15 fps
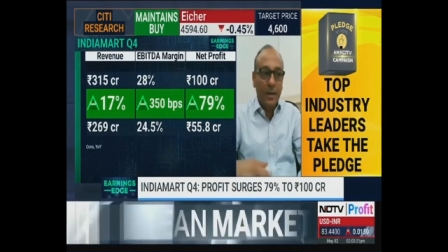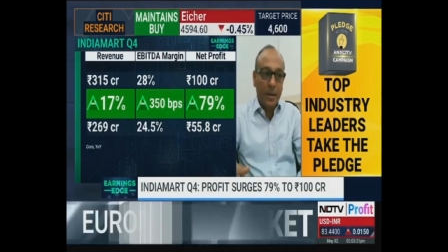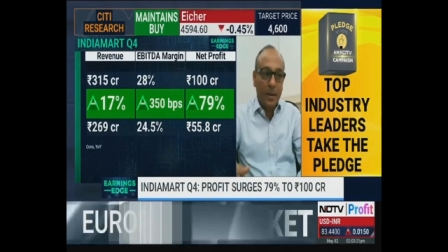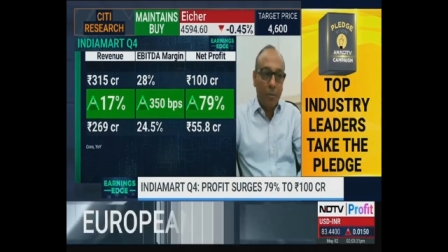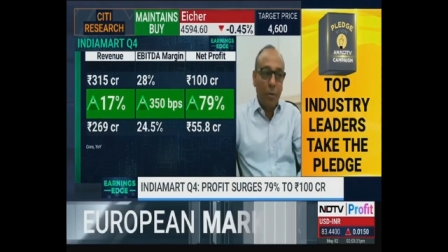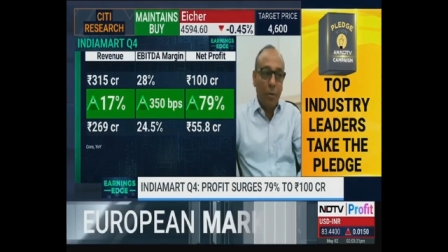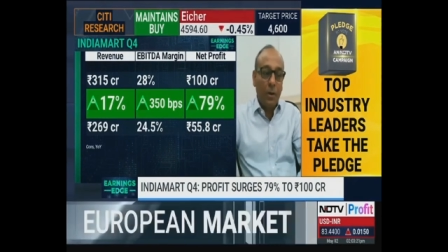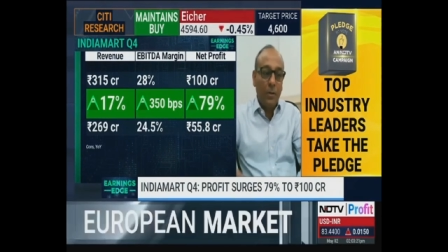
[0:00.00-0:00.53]
and
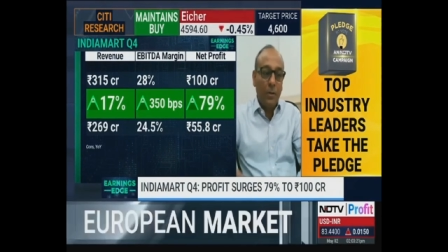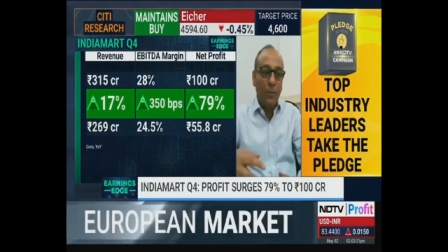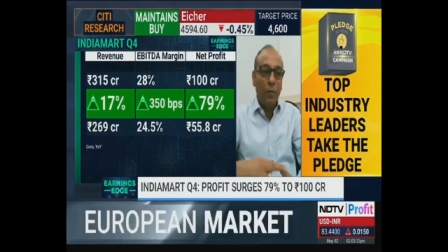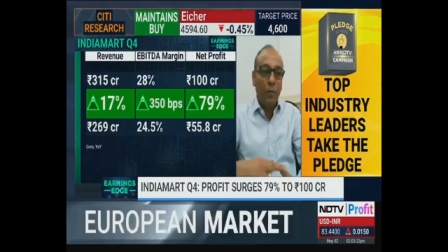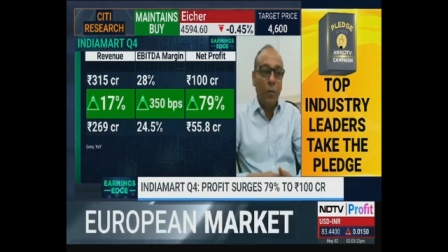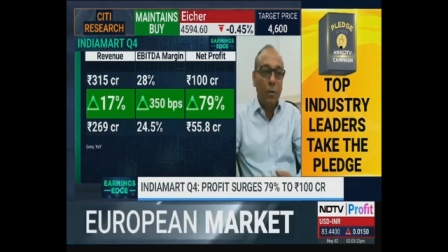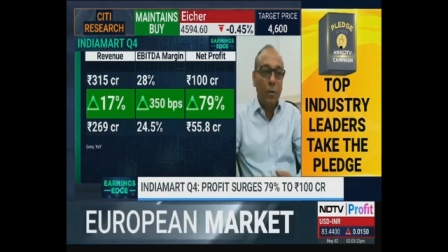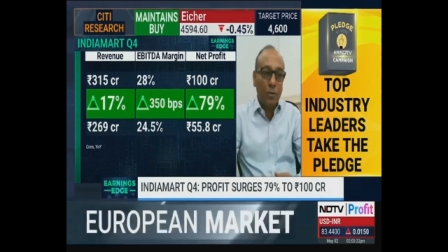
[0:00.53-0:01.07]
in the
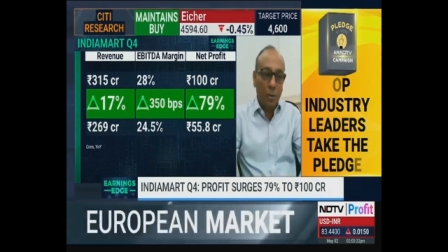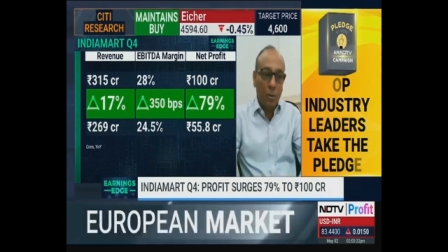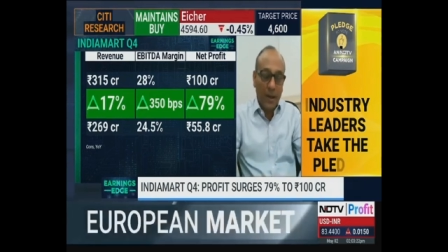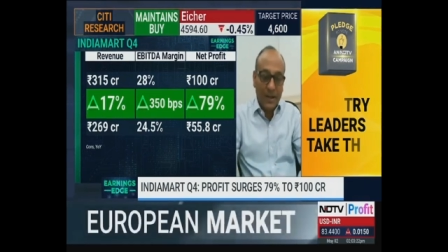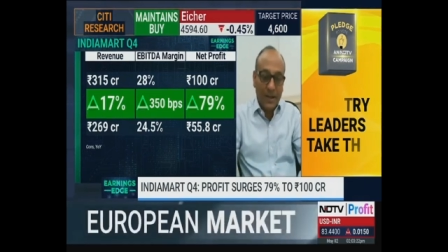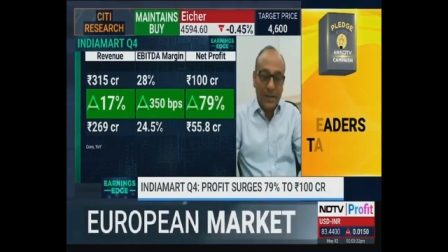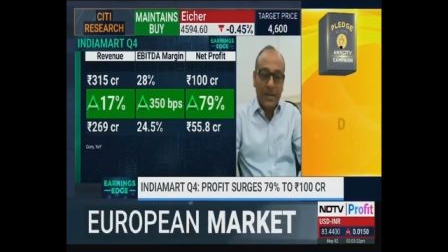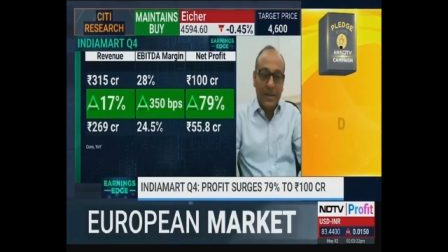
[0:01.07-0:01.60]
quarter four
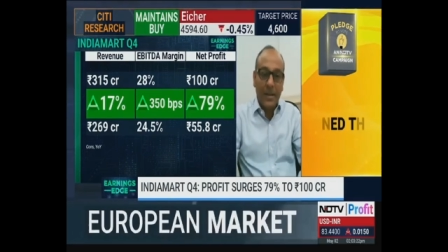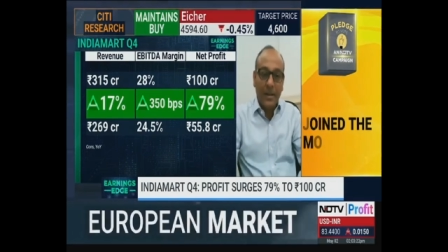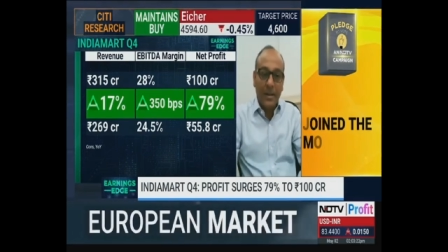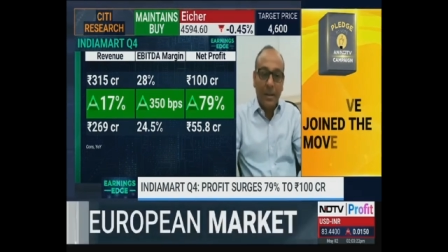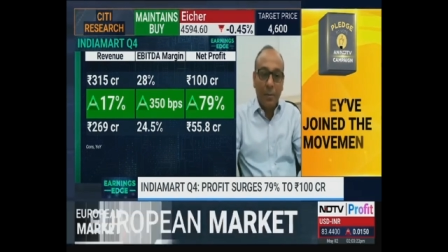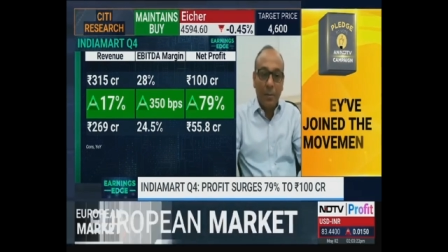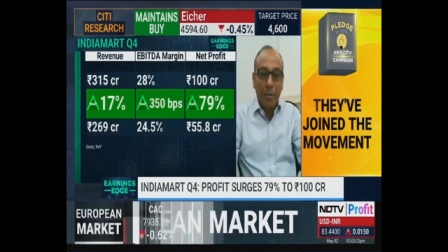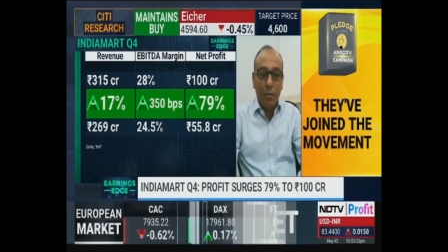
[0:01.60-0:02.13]
also collections
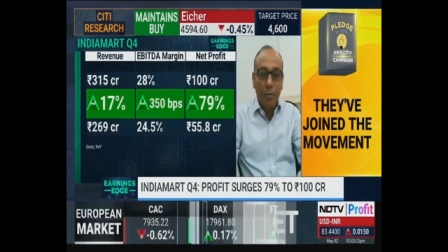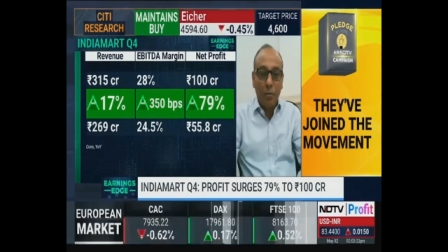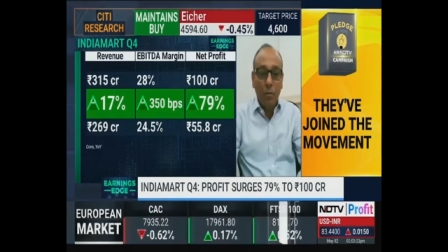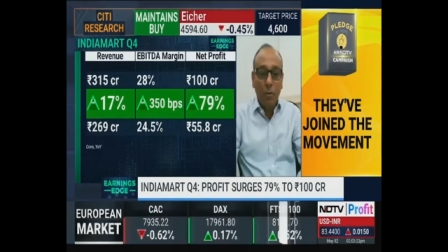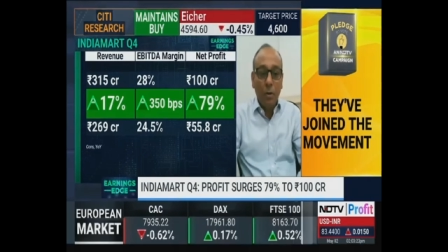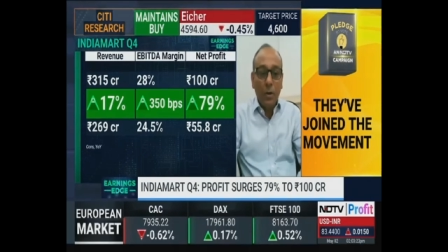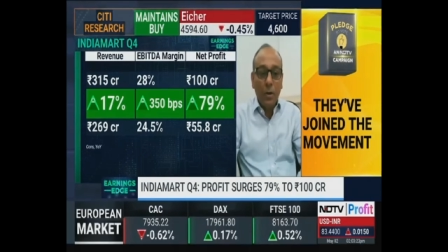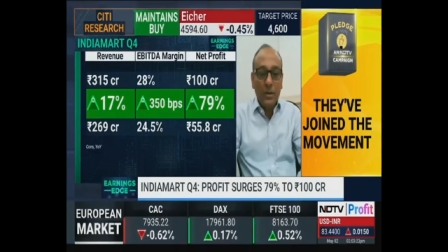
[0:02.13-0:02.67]
had come
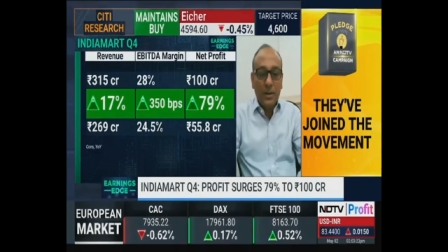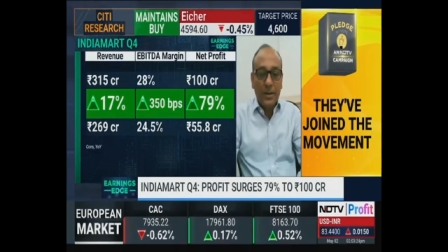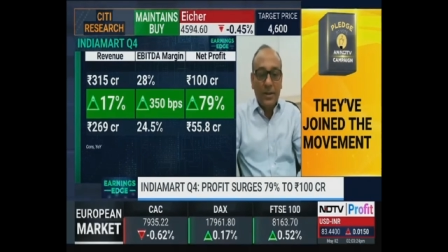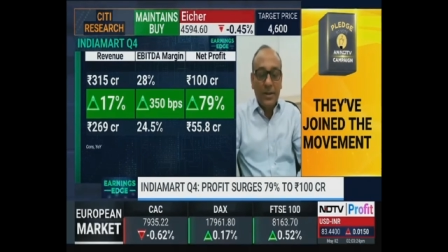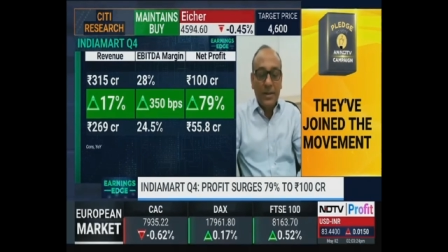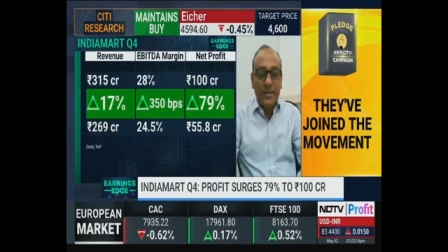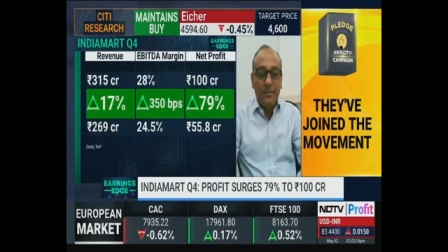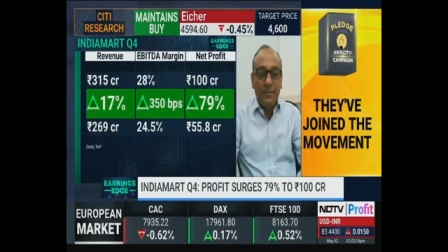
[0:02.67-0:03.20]
down to
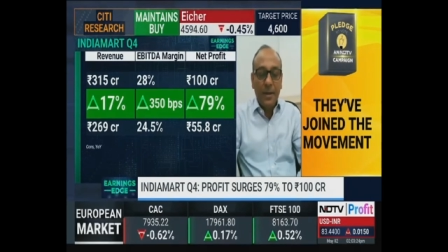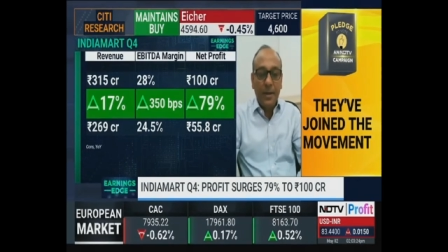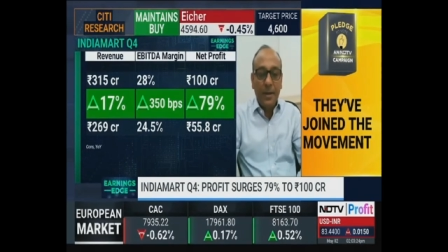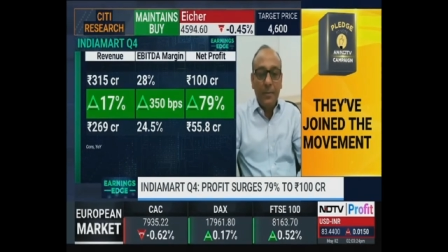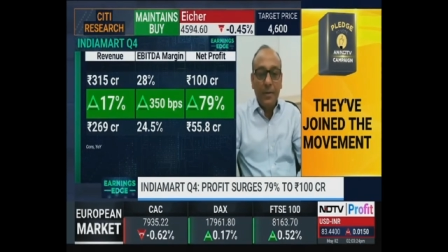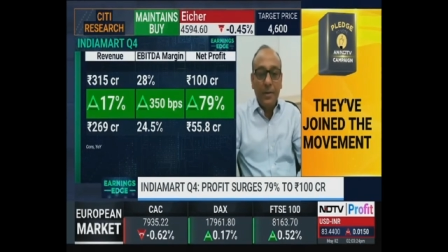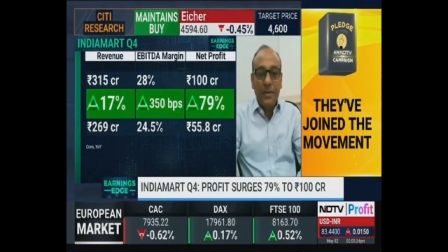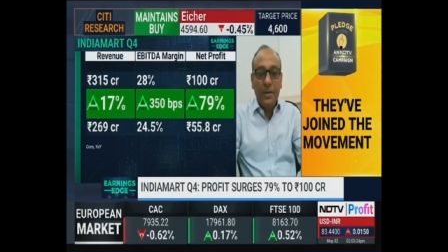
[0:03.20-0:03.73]

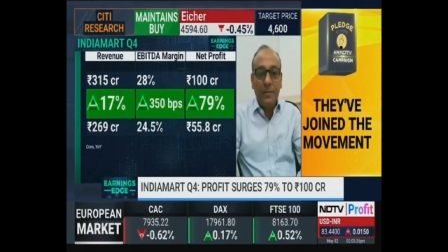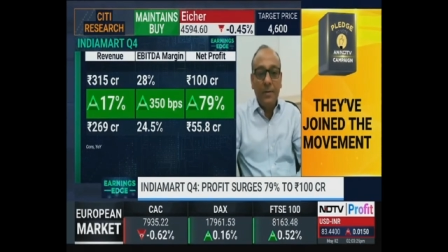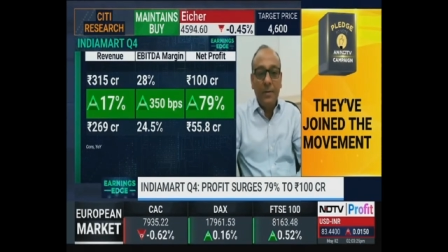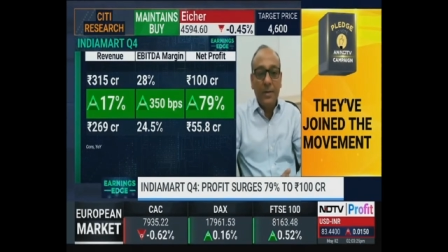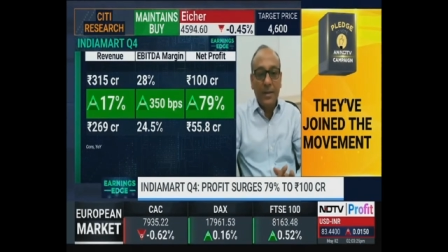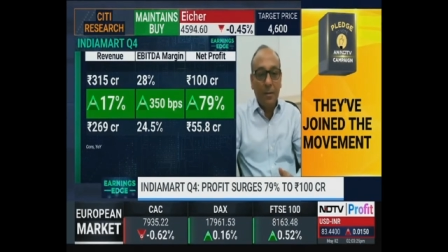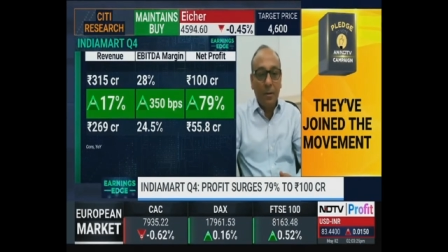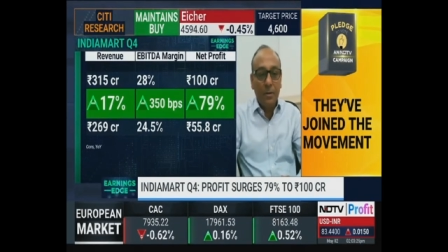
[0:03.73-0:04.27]

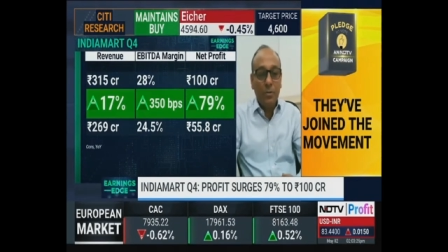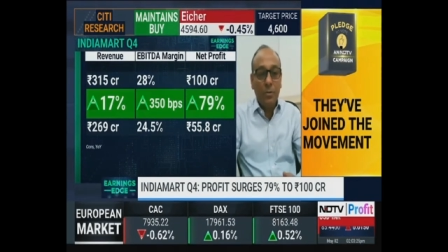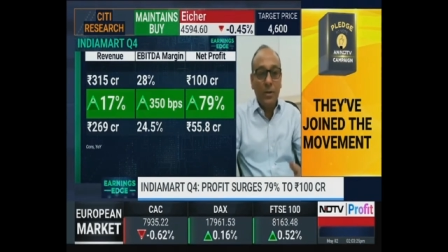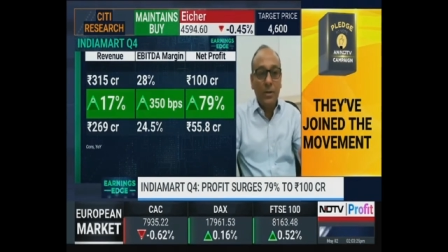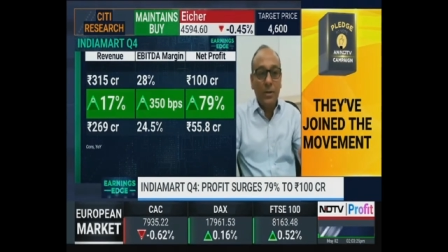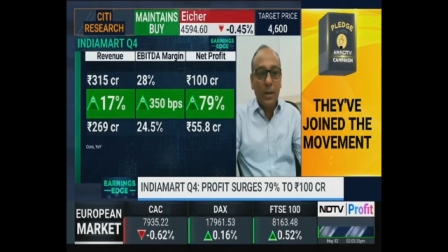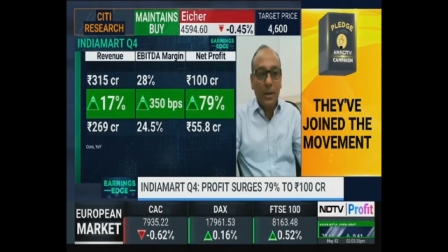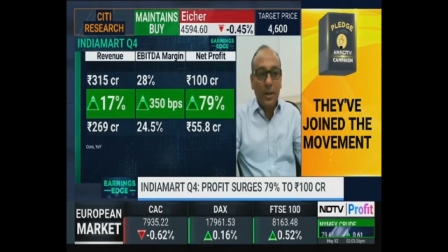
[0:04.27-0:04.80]
16%-17%, which has
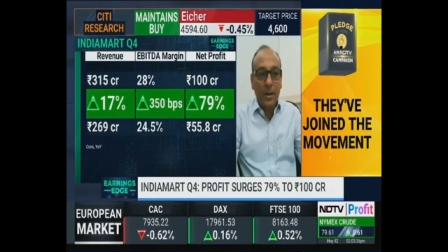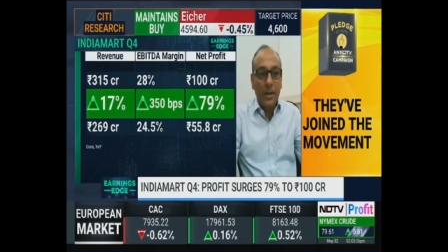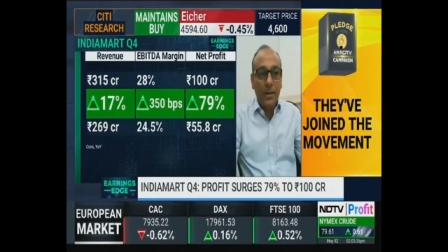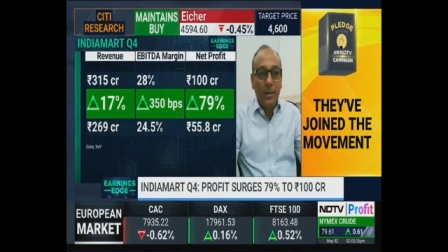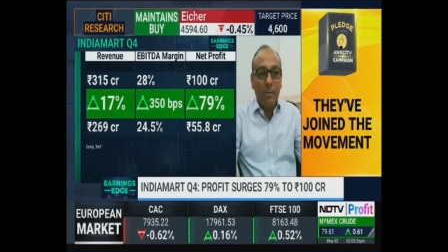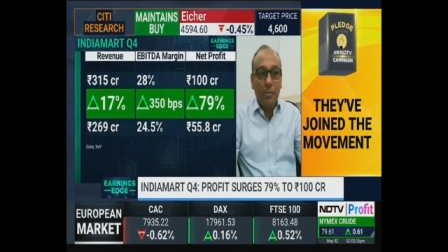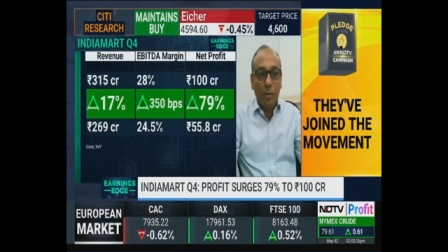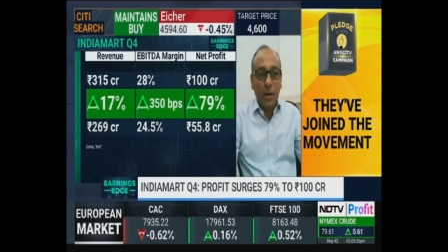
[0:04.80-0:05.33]
also
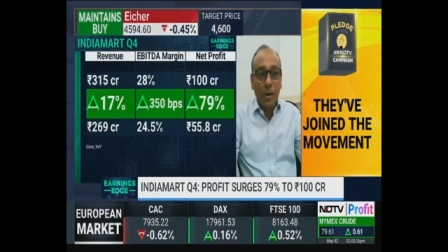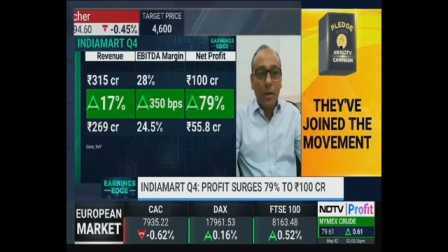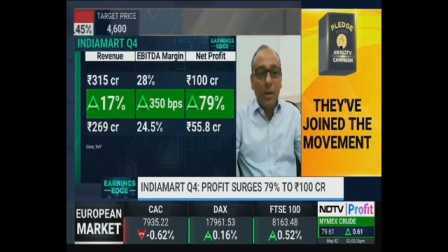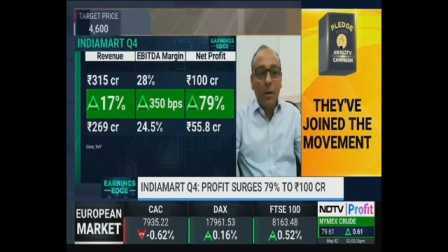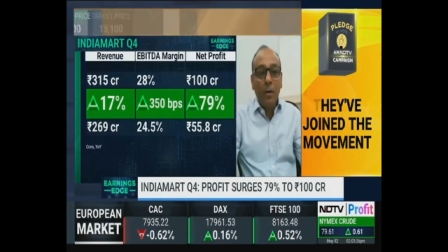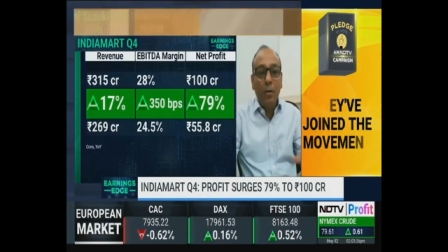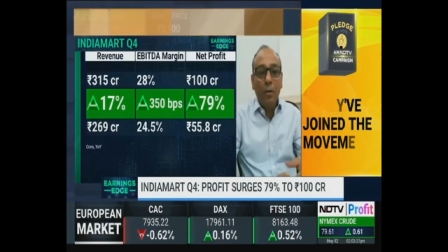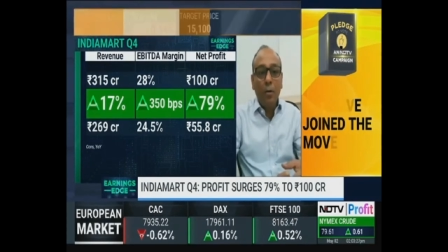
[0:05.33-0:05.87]
resulted into
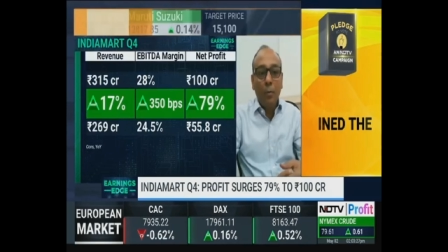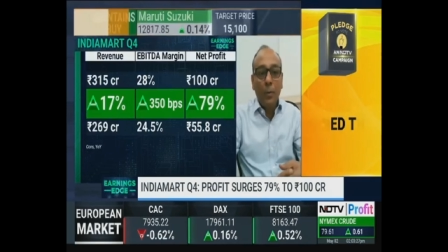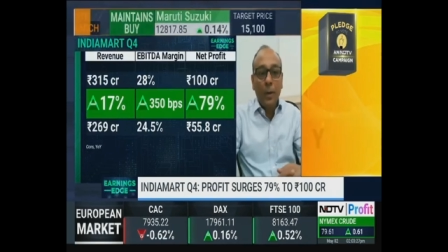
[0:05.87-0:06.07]
the